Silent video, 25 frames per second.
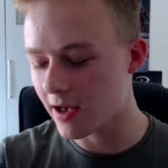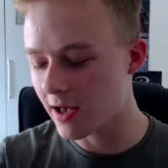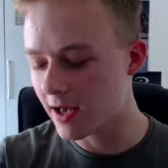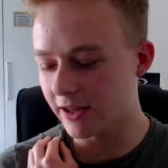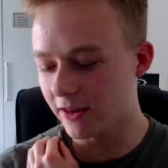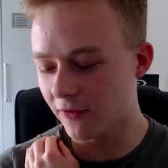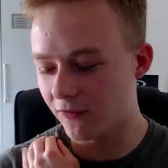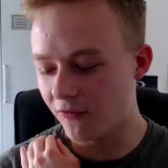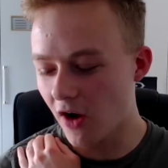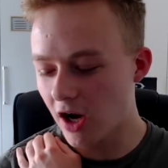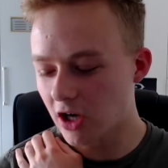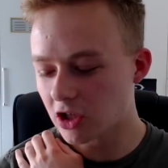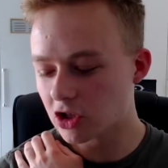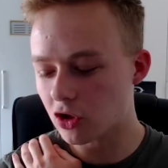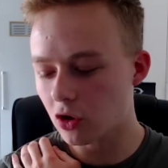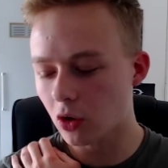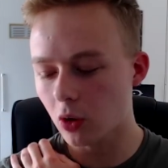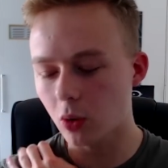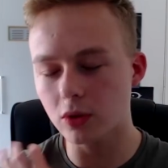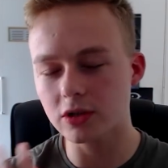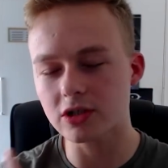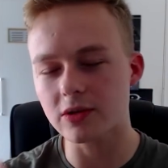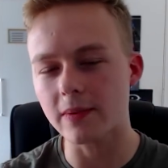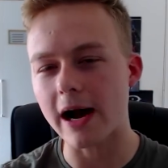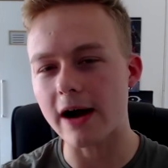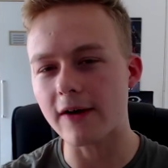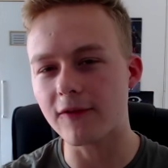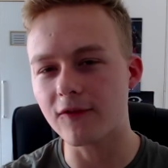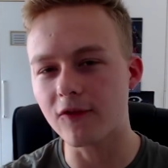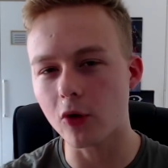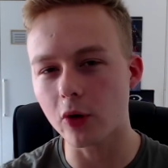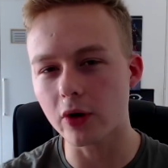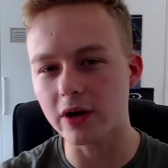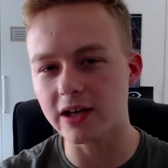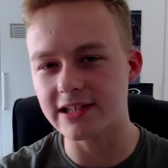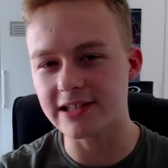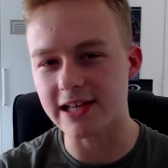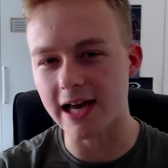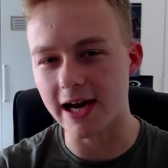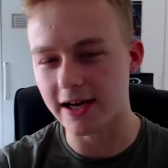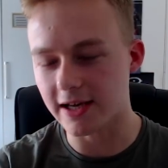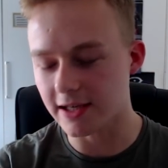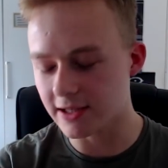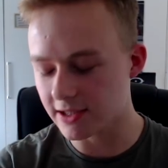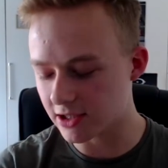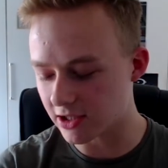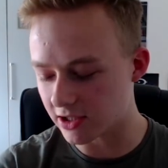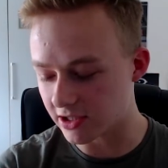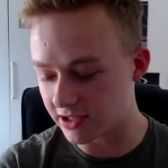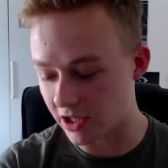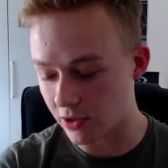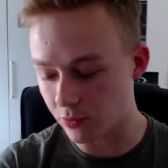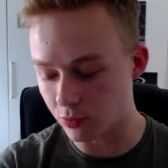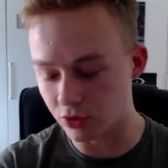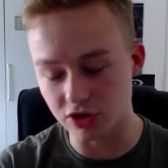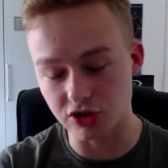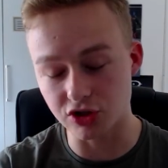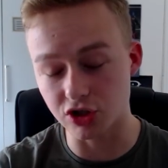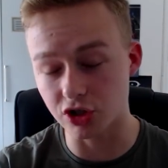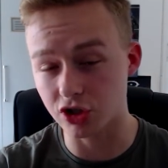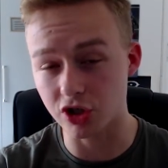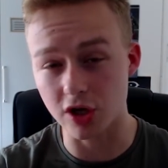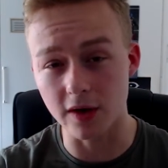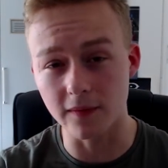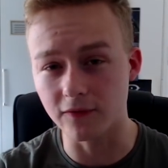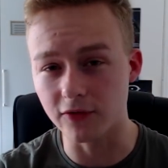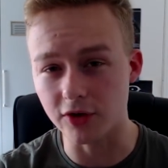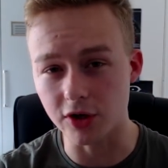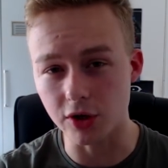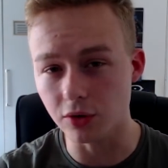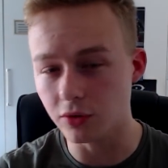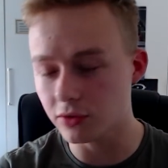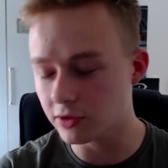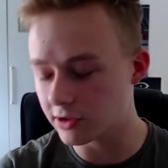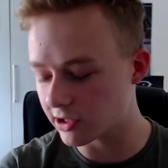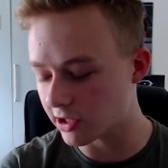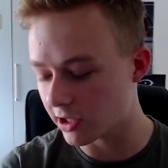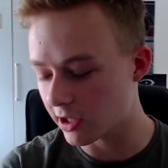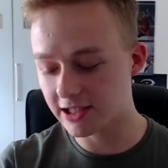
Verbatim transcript: Like, the first call was about forty seconds because he was just confused.